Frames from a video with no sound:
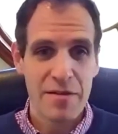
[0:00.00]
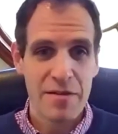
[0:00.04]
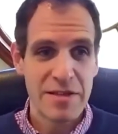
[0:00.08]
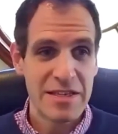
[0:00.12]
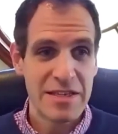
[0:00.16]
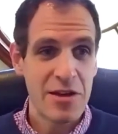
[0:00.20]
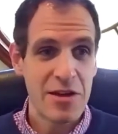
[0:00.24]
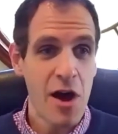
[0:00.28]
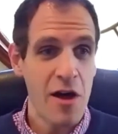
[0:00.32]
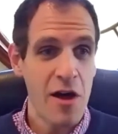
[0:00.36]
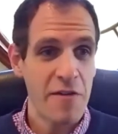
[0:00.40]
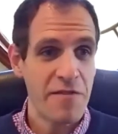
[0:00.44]

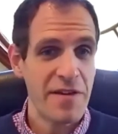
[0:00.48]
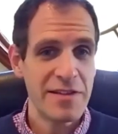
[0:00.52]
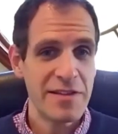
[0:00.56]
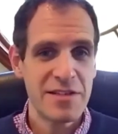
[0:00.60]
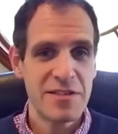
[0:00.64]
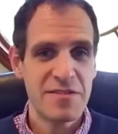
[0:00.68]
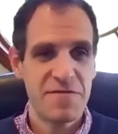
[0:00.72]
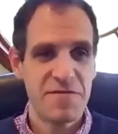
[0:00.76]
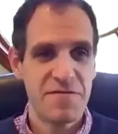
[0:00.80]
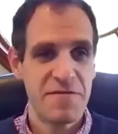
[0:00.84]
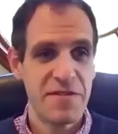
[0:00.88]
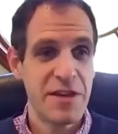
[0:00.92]

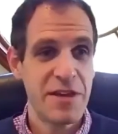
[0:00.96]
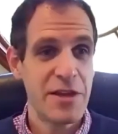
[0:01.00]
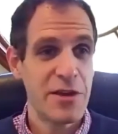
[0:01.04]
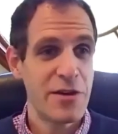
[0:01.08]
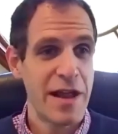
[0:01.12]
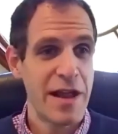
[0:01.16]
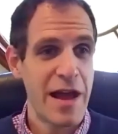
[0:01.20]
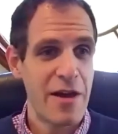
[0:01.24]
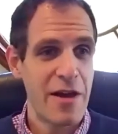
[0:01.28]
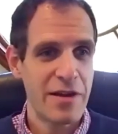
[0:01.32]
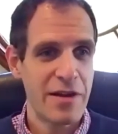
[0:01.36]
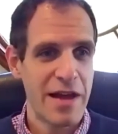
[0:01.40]
offenses figured
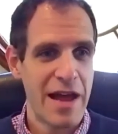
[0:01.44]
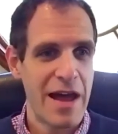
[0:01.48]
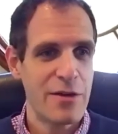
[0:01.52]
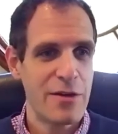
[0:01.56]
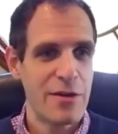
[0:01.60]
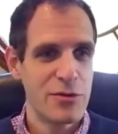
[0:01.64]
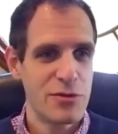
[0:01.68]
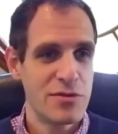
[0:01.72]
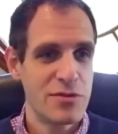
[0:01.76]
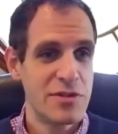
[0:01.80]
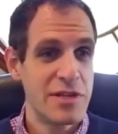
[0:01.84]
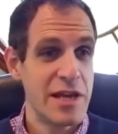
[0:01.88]
out how
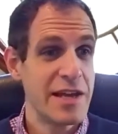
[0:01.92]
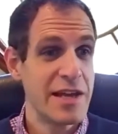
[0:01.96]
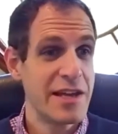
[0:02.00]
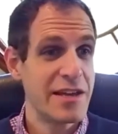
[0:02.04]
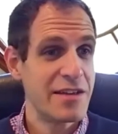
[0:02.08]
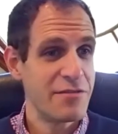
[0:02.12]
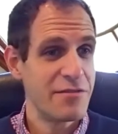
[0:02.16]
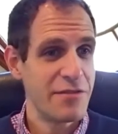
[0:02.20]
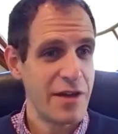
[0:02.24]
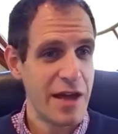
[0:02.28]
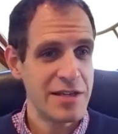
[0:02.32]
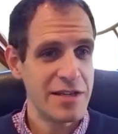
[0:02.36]
to take
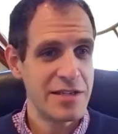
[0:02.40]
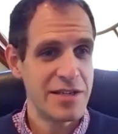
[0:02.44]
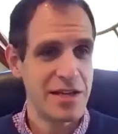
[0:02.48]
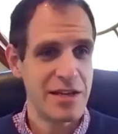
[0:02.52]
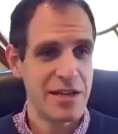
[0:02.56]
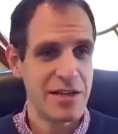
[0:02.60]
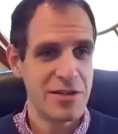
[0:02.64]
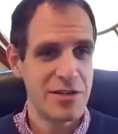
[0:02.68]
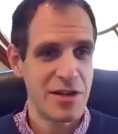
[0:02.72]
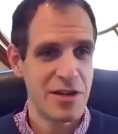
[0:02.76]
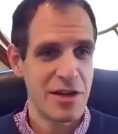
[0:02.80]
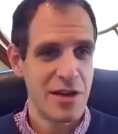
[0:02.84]

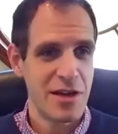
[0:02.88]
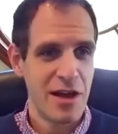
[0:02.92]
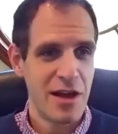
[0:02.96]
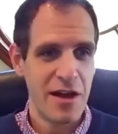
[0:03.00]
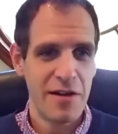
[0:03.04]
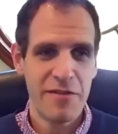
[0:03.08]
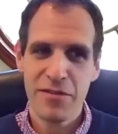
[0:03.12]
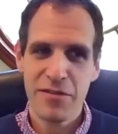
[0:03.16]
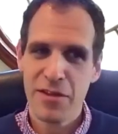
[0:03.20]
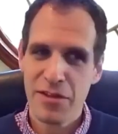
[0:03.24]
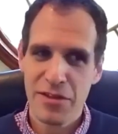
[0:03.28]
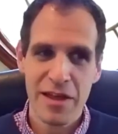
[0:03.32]
advantage
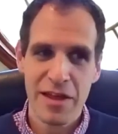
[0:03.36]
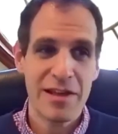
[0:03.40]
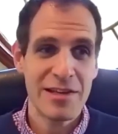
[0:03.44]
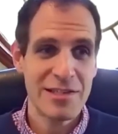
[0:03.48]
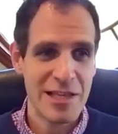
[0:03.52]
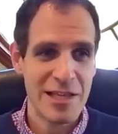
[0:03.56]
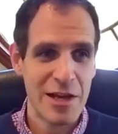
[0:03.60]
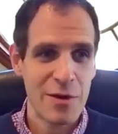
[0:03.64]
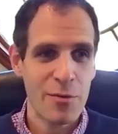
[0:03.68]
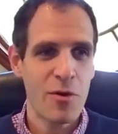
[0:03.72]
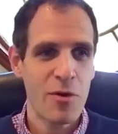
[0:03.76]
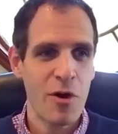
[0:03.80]
of the things
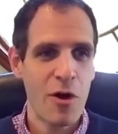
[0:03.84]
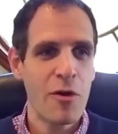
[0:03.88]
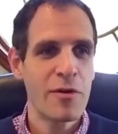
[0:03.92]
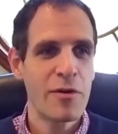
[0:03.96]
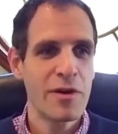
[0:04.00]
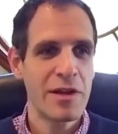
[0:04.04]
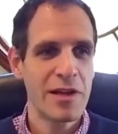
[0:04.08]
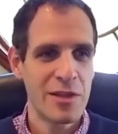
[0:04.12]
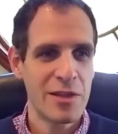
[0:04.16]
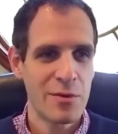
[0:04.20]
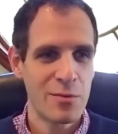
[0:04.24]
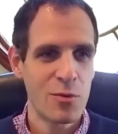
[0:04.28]
that were
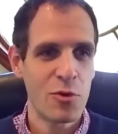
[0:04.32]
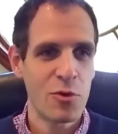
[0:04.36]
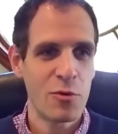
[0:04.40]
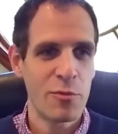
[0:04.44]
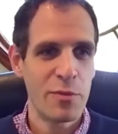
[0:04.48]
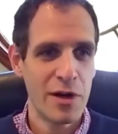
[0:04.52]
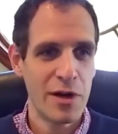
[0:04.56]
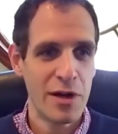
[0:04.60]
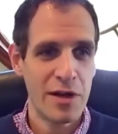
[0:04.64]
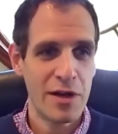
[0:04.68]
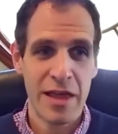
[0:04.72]
already in the rule book.